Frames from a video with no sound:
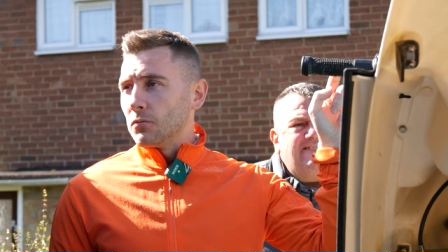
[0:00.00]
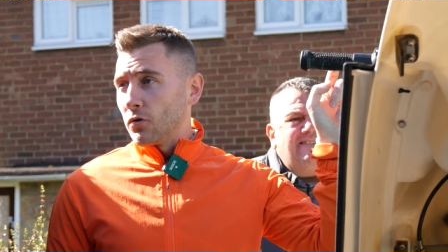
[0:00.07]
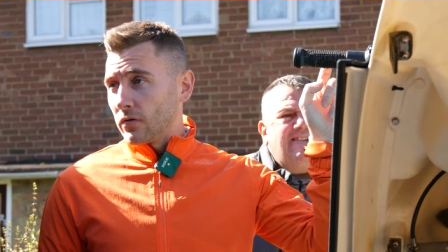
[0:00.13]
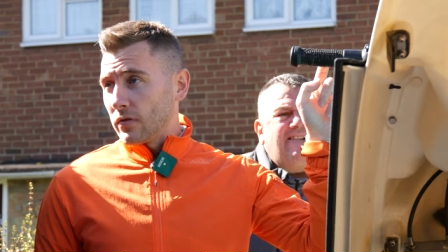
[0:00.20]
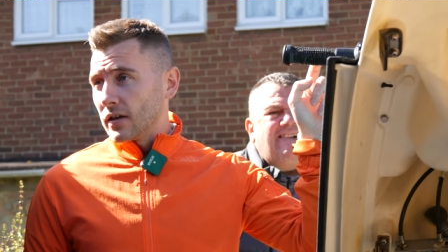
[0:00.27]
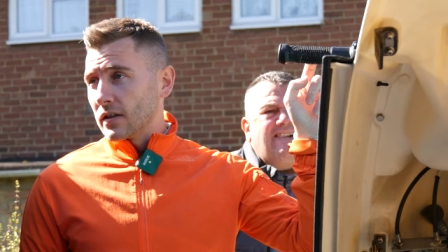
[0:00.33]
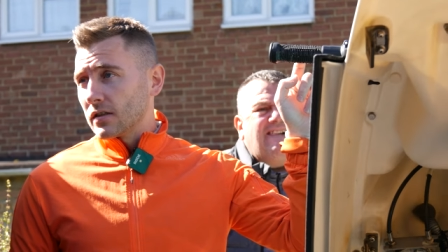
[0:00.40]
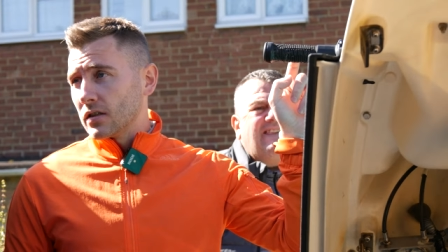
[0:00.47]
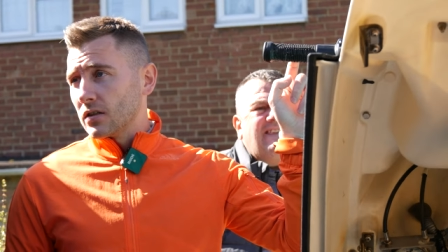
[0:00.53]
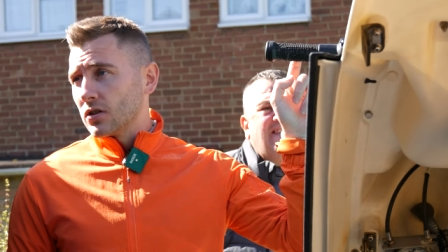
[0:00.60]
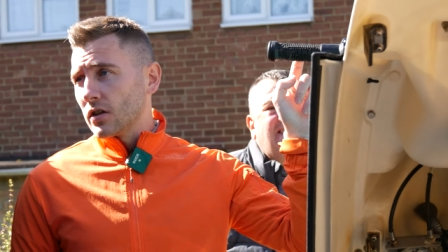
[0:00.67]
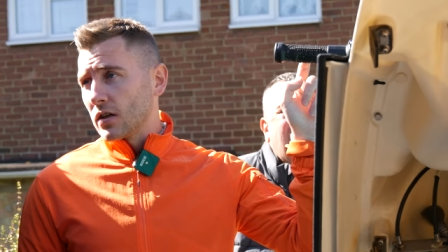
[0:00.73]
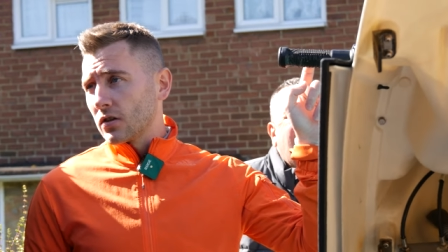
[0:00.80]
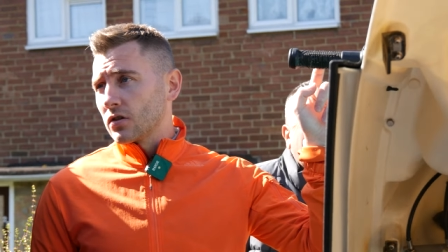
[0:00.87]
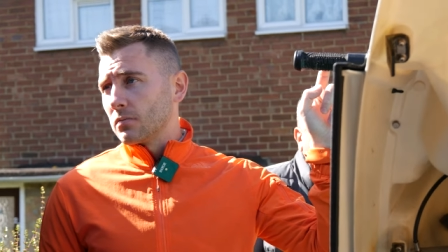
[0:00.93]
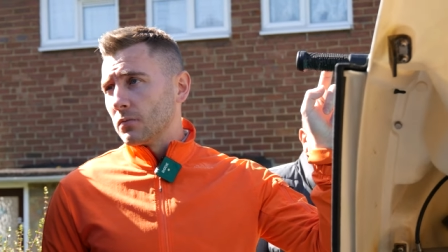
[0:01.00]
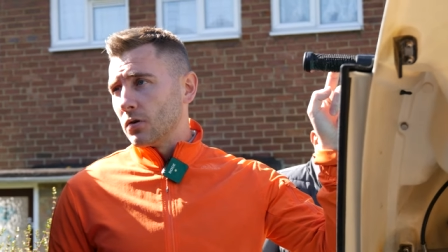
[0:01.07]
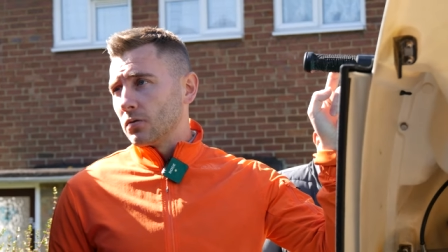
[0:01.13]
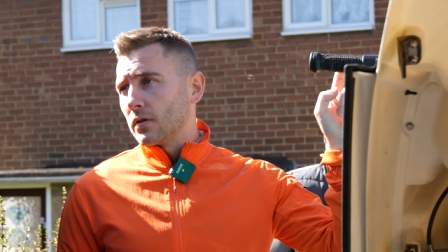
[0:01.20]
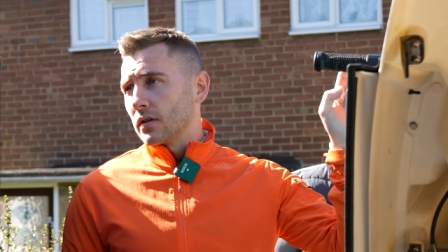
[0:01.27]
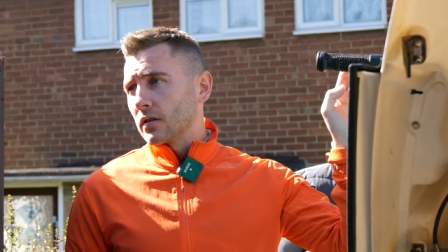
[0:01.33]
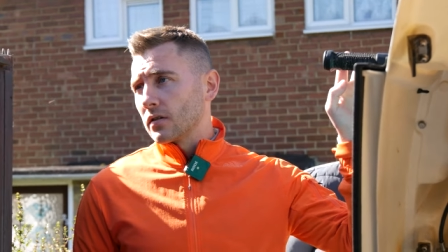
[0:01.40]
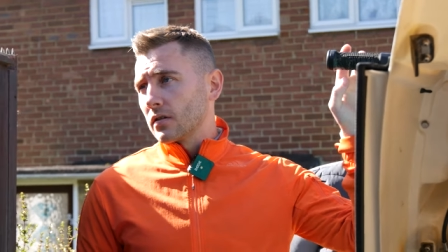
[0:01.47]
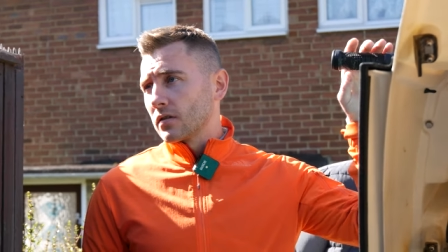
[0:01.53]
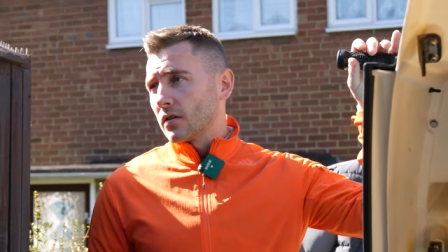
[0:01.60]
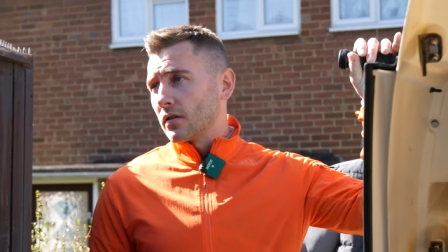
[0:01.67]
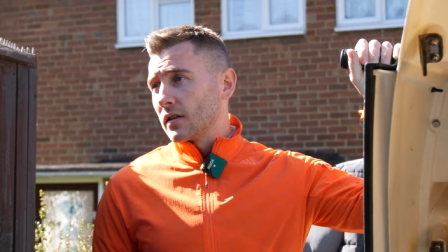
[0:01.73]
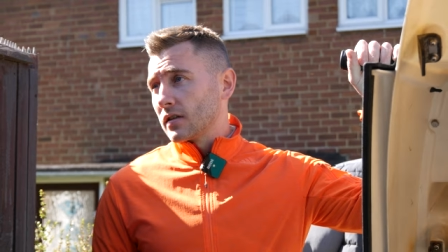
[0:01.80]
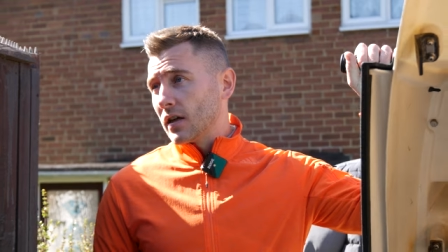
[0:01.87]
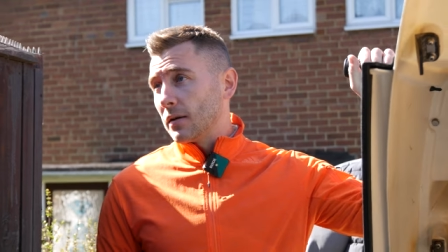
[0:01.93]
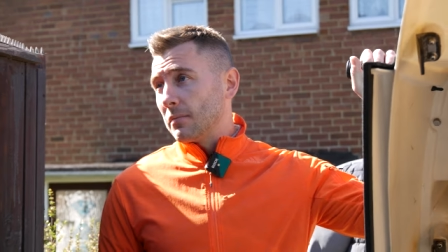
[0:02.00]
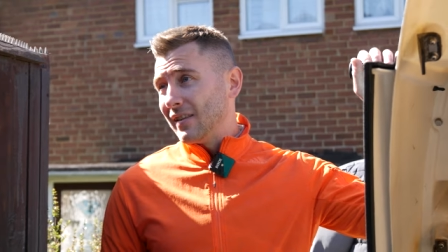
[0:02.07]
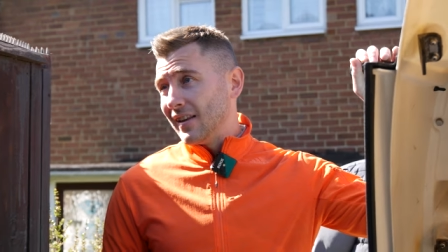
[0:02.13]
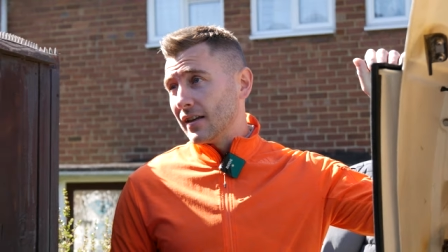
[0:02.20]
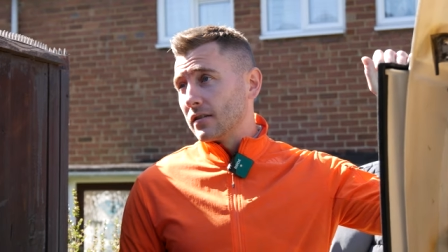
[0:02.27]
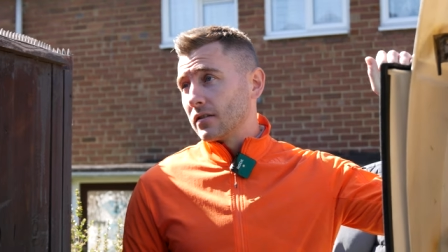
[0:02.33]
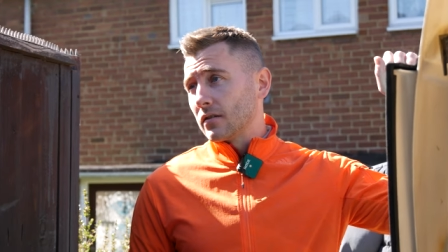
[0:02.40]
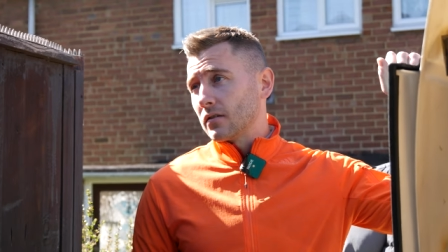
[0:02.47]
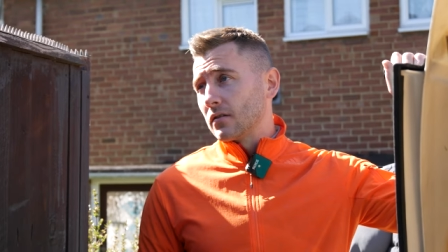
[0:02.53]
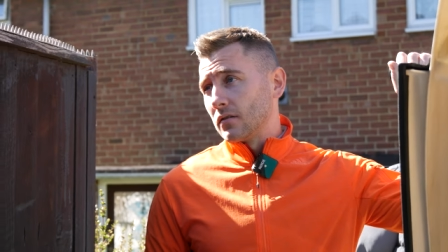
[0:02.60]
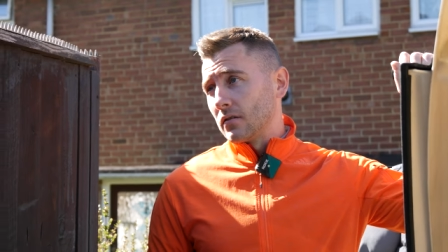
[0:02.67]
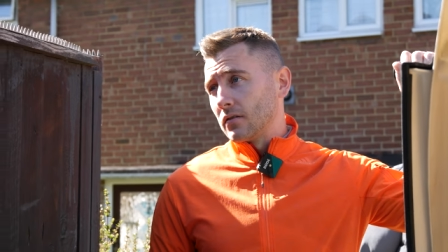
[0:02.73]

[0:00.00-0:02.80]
more fancy injection moulding. So this came later.